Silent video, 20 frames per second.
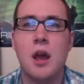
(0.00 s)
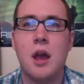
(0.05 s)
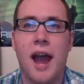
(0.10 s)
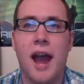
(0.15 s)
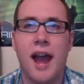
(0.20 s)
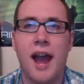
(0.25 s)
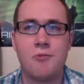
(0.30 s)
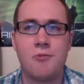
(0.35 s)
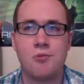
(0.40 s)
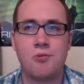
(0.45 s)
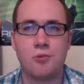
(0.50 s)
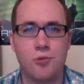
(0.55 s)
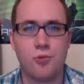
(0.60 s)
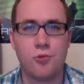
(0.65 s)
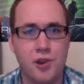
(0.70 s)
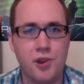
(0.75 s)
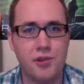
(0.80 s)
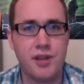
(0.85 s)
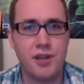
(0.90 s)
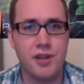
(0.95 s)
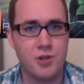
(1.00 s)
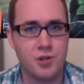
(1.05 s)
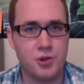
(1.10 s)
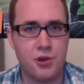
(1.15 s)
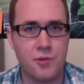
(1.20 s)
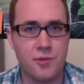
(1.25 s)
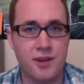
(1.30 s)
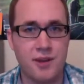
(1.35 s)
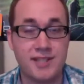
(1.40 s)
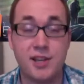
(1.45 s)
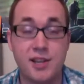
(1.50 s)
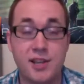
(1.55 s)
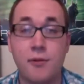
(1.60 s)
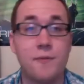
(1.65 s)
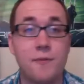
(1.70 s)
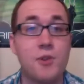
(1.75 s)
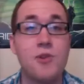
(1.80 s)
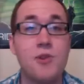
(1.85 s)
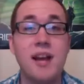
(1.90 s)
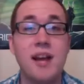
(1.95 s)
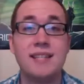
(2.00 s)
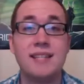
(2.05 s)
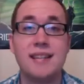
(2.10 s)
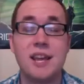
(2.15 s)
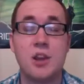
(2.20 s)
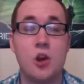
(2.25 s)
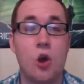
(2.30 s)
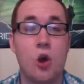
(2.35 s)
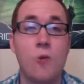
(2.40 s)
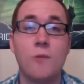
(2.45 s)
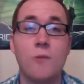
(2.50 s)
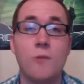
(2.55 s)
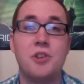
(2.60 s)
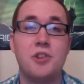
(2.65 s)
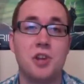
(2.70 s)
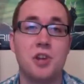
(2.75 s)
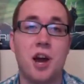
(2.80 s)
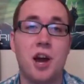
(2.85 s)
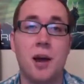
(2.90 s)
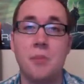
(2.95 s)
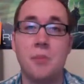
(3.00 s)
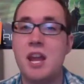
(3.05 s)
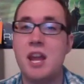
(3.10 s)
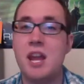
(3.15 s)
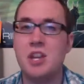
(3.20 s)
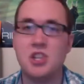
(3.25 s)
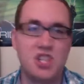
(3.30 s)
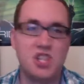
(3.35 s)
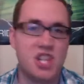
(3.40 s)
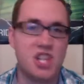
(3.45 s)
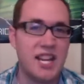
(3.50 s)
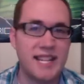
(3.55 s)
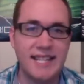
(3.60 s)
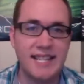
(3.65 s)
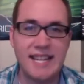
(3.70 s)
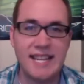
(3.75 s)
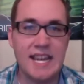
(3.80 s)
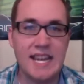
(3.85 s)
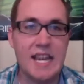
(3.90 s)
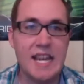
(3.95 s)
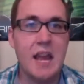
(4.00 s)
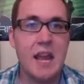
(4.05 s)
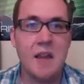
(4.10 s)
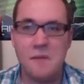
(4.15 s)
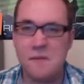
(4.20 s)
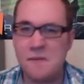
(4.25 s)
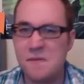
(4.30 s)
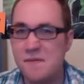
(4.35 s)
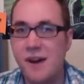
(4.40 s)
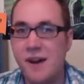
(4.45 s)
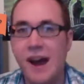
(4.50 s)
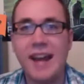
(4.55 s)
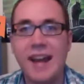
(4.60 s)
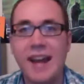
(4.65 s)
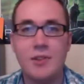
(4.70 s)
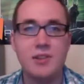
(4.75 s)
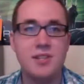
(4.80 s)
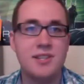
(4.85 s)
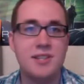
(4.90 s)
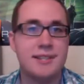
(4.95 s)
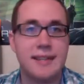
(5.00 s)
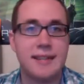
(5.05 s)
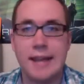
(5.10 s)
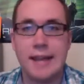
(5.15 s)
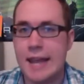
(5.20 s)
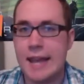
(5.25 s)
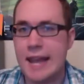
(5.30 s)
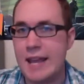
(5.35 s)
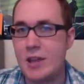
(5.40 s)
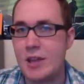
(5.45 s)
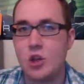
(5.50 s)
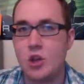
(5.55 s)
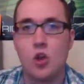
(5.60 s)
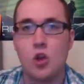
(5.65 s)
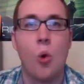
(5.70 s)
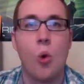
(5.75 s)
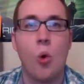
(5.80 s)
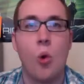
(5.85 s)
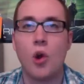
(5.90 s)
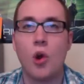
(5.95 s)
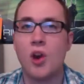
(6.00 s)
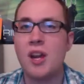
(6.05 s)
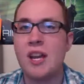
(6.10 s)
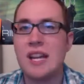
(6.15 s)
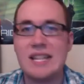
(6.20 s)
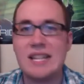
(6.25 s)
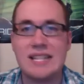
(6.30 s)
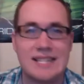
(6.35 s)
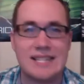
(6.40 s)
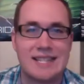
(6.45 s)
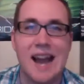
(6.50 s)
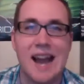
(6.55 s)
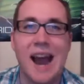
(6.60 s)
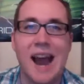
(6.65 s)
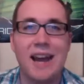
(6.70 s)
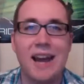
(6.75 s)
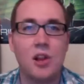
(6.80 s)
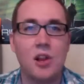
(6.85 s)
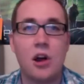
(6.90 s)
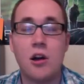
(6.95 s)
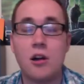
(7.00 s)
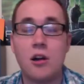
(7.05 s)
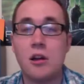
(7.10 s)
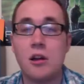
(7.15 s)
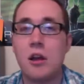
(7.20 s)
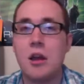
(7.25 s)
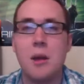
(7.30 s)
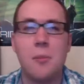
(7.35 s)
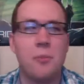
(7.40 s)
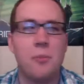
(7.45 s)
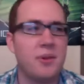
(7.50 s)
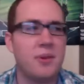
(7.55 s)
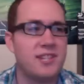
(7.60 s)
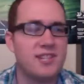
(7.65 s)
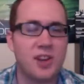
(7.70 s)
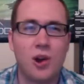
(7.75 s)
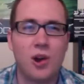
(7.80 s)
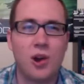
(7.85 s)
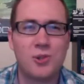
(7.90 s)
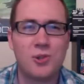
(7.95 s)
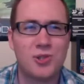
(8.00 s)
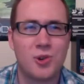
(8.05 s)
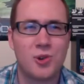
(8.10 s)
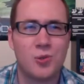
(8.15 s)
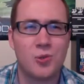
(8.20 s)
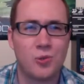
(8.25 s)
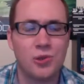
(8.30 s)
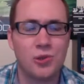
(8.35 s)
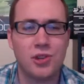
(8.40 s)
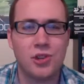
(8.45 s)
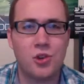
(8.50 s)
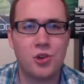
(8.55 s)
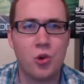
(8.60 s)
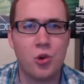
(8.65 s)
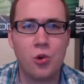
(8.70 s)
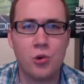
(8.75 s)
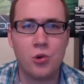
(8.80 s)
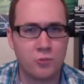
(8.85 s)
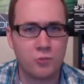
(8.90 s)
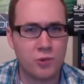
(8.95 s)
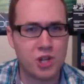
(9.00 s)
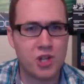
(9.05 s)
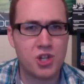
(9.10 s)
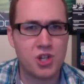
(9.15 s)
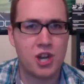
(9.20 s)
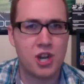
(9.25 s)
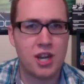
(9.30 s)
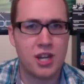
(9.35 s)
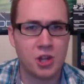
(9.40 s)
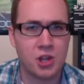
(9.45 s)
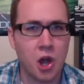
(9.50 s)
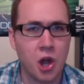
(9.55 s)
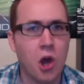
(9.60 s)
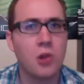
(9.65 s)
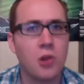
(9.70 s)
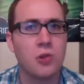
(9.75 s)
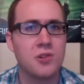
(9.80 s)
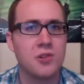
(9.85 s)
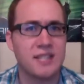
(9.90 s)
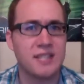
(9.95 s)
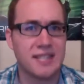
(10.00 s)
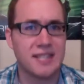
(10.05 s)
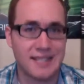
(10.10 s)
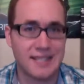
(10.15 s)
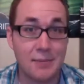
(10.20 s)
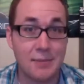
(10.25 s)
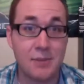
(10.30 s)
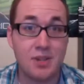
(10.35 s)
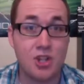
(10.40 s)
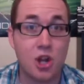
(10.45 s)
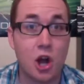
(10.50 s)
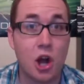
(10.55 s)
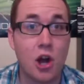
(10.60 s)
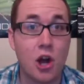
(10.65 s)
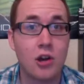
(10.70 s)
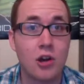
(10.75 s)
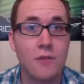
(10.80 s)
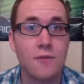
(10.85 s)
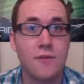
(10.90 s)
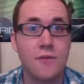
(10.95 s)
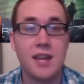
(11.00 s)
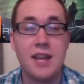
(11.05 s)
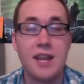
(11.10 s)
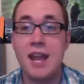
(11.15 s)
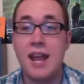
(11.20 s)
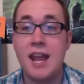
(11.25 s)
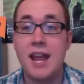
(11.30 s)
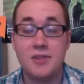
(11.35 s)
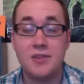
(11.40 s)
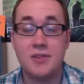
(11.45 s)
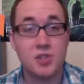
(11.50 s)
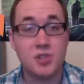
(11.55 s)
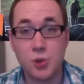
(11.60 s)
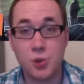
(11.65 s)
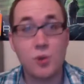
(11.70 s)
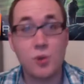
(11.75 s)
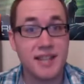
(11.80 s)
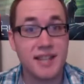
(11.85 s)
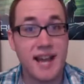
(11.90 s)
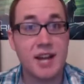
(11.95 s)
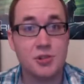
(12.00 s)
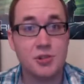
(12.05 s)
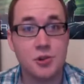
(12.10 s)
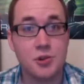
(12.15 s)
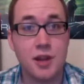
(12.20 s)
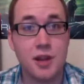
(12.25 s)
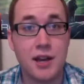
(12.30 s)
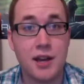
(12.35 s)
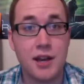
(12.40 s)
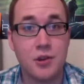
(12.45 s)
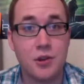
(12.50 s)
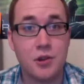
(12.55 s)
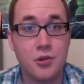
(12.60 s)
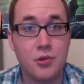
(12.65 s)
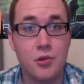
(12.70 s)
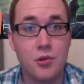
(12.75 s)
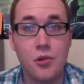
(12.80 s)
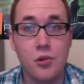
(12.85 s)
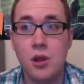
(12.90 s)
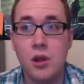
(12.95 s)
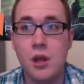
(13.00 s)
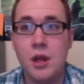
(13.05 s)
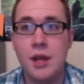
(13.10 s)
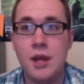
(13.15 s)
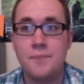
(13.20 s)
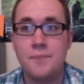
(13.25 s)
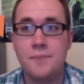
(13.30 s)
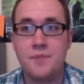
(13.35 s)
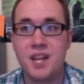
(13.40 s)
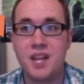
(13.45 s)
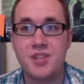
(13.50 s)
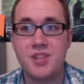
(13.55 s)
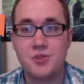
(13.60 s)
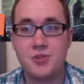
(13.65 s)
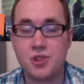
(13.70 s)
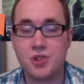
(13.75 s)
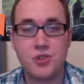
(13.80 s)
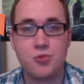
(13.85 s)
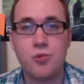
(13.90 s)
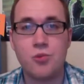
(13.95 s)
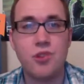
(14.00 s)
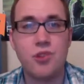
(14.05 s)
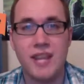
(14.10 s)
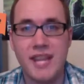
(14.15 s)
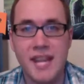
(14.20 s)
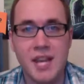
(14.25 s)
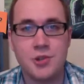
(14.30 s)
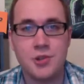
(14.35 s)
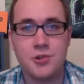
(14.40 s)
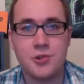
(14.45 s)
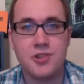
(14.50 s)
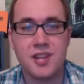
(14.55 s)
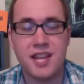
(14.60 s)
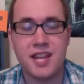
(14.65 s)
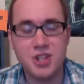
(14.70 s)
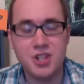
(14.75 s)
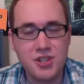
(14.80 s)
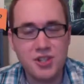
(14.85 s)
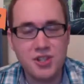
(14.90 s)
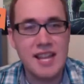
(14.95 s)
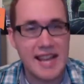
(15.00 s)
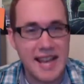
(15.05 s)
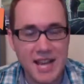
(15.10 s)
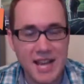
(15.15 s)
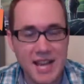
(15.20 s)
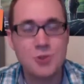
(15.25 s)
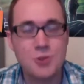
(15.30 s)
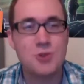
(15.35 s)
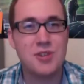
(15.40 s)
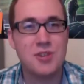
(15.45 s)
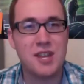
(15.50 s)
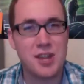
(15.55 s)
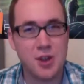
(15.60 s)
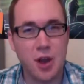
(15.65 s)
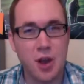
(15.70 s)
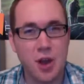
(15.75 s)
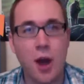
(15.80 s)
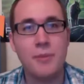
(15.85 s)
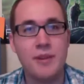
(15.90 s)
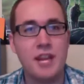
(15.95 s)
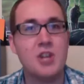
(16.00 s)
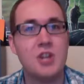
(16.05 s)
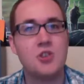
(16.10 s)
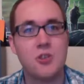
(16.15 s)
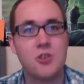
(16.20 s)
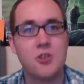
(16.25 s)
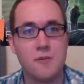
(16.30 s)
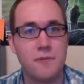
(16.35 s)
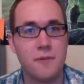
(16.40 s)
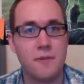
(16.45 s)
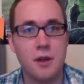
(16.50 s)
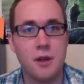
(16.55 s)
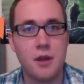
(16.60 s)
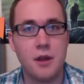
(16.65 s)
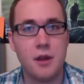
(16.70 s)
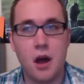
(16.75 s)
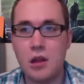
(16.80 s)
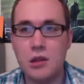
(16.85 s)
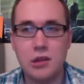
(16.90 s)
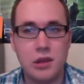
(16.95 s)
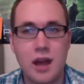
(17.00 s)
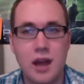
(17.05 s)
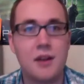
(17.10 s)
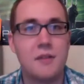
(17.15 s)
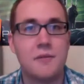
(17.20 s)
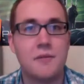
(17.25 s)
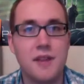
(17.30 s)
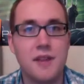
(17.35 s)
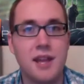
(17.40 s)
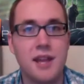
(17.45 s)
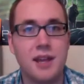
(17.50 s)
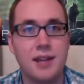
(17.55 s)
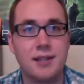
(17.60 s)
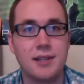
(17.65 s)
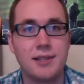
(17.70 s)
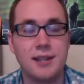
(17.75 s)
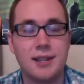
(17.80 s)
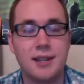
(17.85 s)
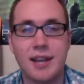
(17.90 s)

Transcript: I really enjoyed myself. If you guys like over-the-top, cheesy violence and gore, dialogue, but it's also really cool and rich in colors and cinematography, and the story is actually kind of cool. It's just really interesting. It's just an interesting combination of a lot of things.